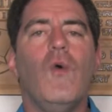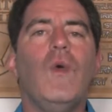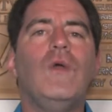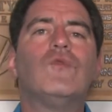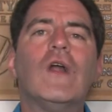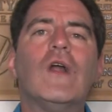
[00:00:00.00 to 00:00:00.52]

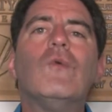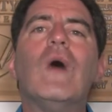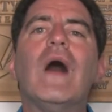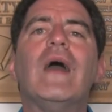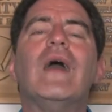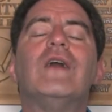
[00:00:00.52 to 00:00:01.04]
We run
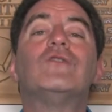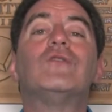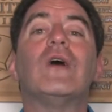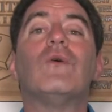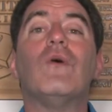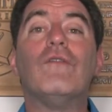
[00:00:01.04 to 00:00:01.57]
away and
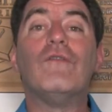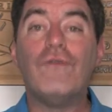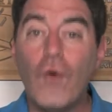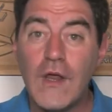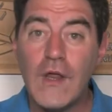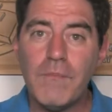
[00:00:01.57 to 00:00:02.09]
try to
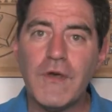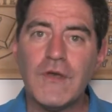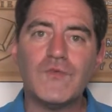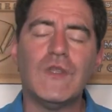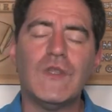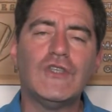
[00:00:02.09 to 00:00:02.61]
avoid it
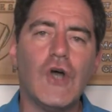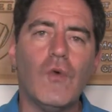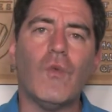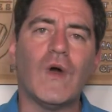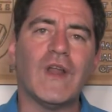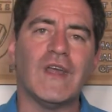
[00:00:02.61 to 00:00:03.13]
because we
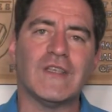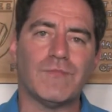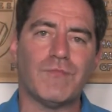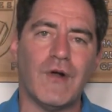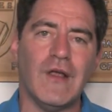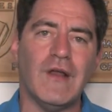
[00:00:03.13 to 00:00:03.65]
don't want to get
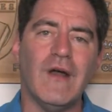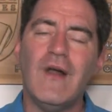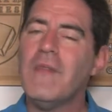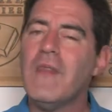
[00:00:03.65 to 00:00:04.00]
sprayed.